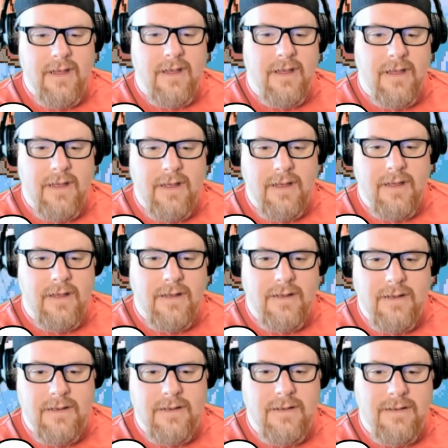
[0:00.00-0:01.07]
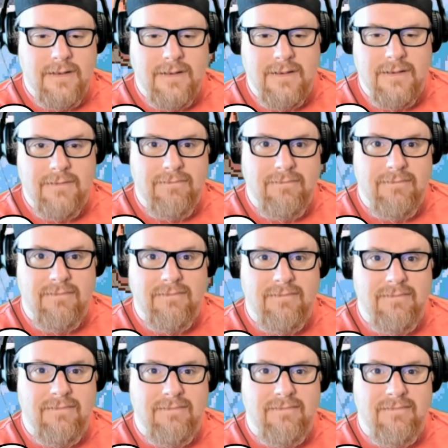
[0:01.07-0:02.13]

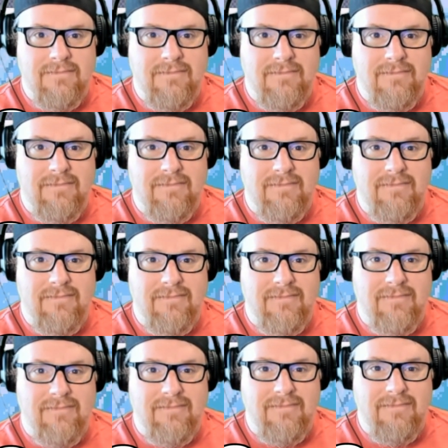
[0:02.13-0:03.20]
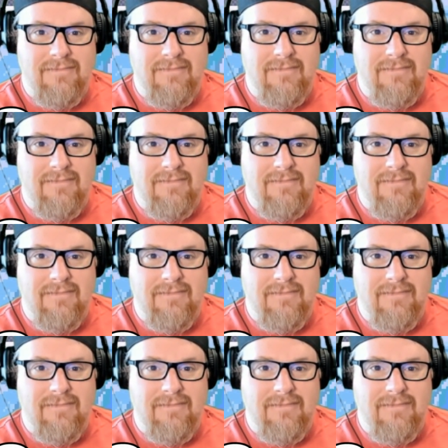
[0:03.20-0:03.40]
(no one is talking)